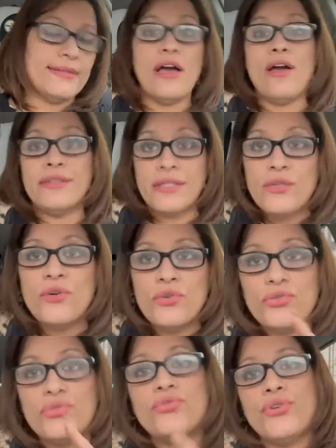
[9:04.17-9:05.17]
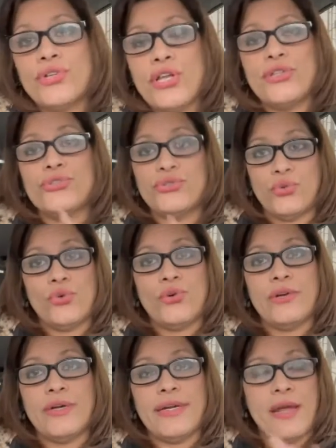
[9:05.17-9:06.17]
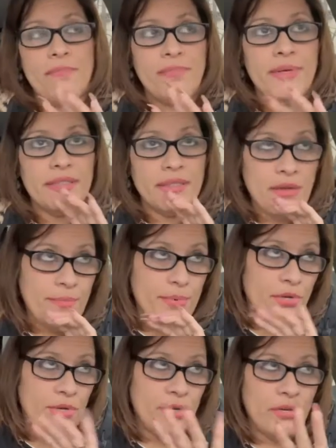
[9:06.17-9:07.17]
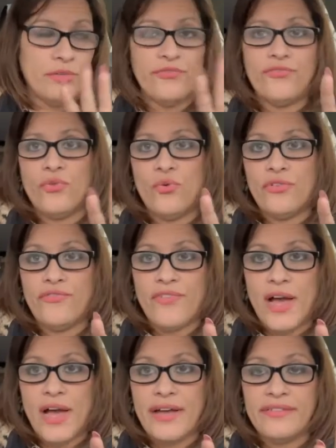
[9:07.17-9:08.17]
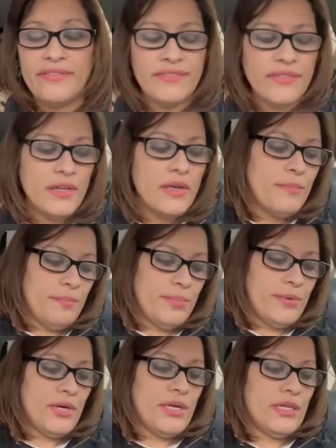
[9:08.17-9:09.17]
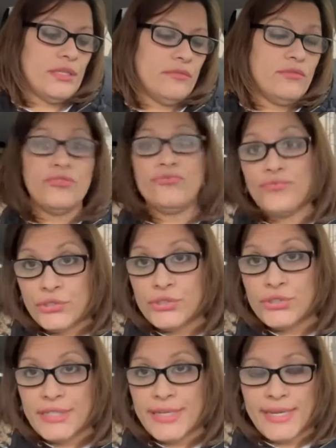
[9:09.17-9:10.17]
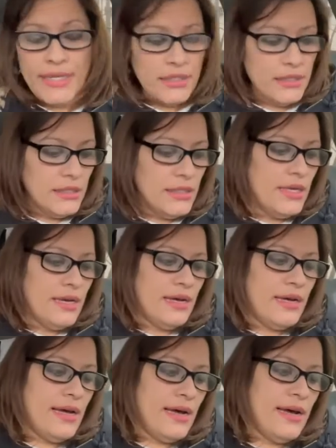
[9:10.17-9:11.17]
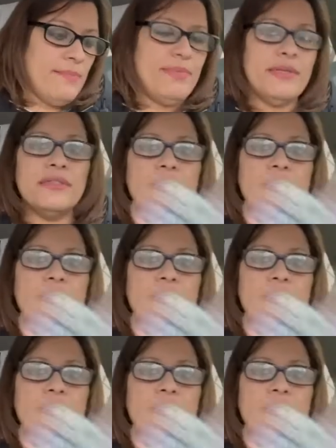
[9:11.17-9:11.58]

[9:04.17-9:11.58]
I did go to another store and I picked up a good four or five, but for today, I picked up